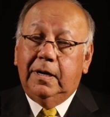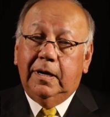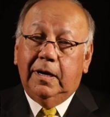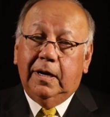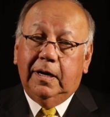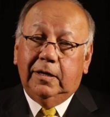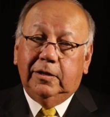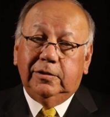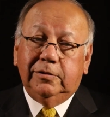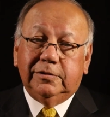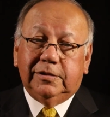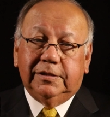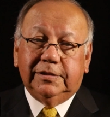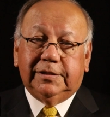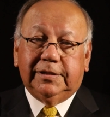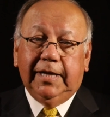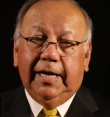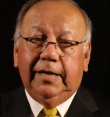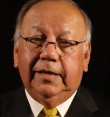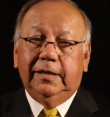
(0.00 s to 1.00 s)
Mm-hmm. Who's to
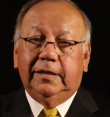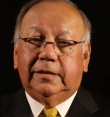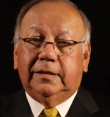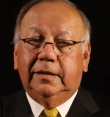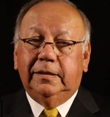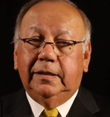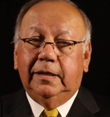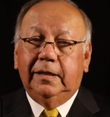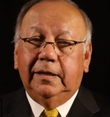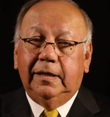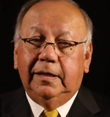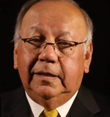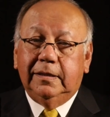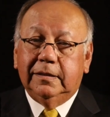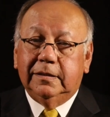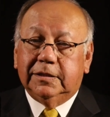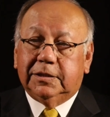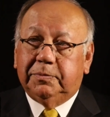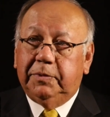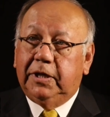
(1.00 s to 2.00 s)
say that the
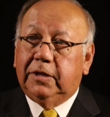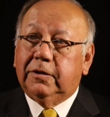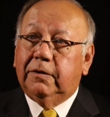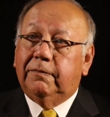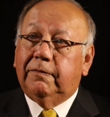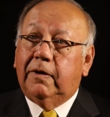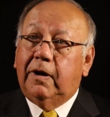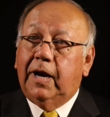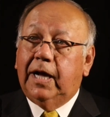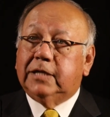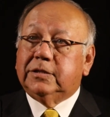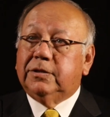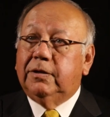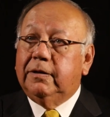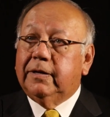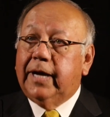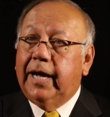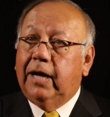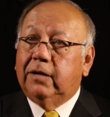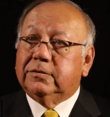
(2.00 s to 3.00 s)
Speaker of our
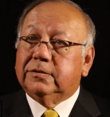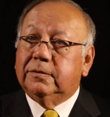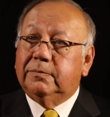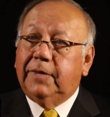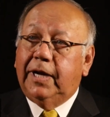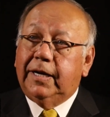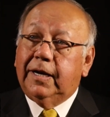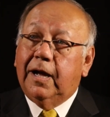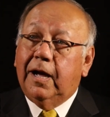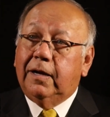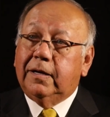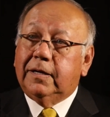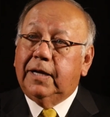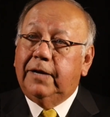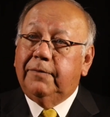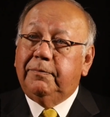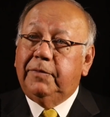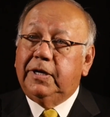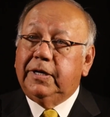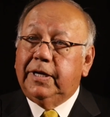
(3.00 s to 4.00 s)
National Council may not
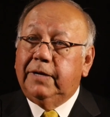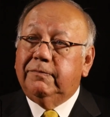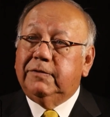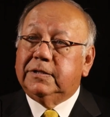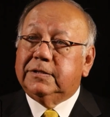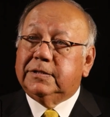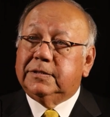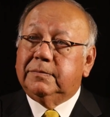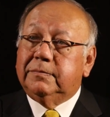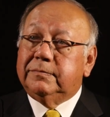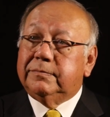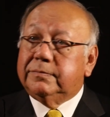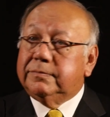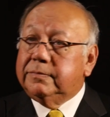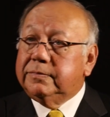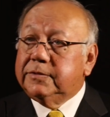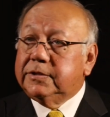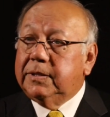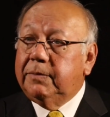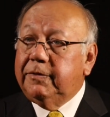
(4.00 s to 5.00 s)
have been given
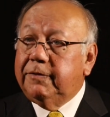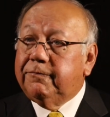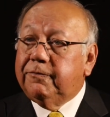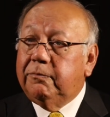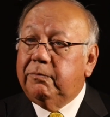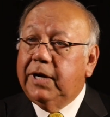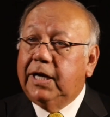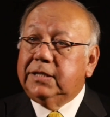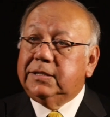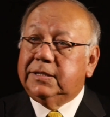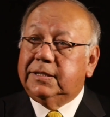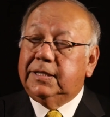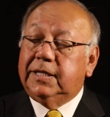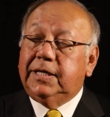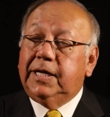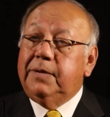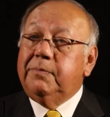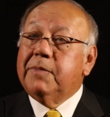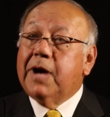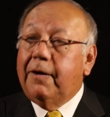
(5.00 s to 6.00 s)
some information that
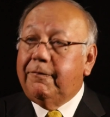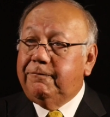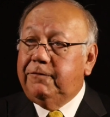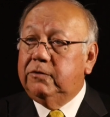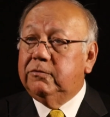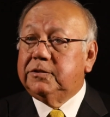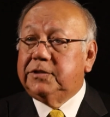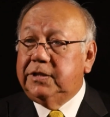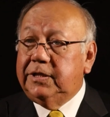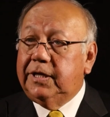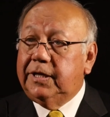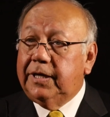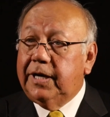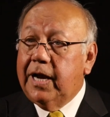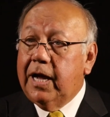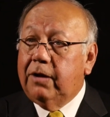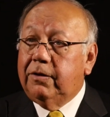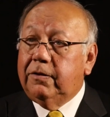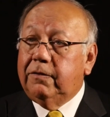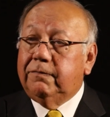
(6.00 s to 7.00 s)
he might feel cheated
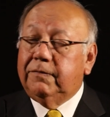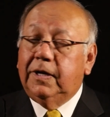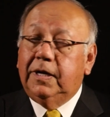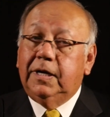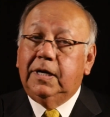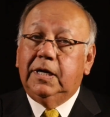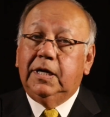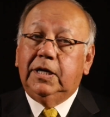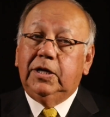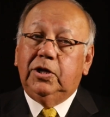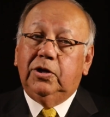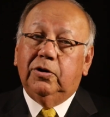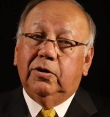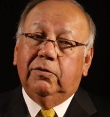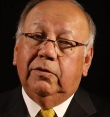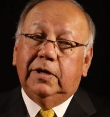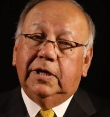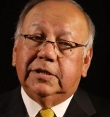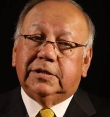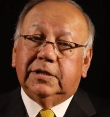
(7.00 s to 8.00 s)
out of. You
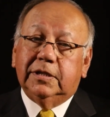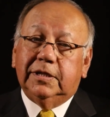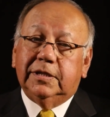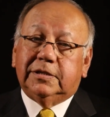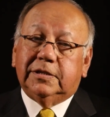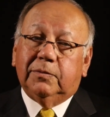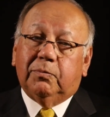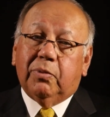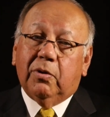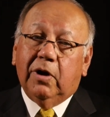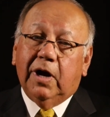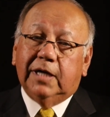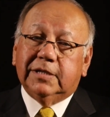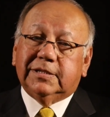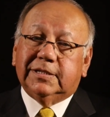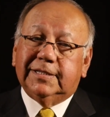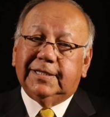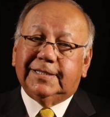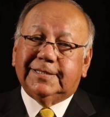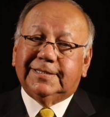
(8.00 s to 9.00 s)
know, it's a
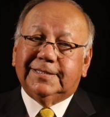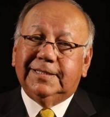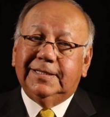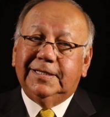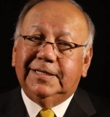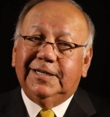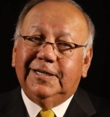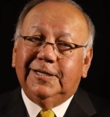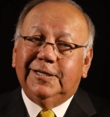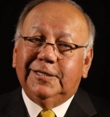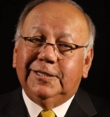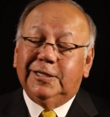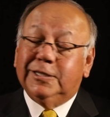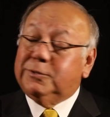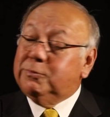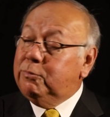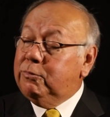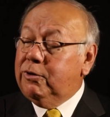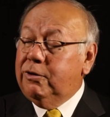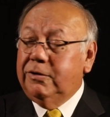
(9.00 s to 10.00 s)
process.
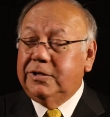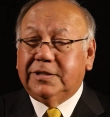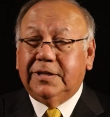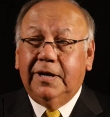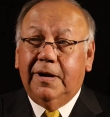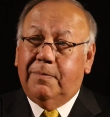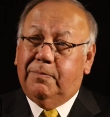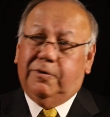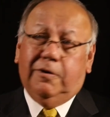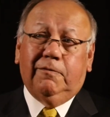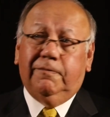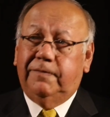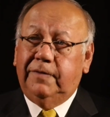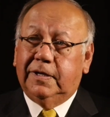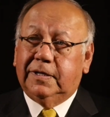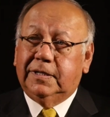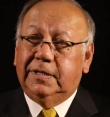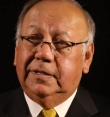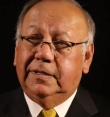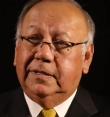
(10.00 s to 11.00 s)
This world is not
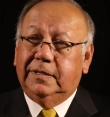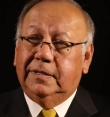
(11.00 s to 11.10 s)
perfect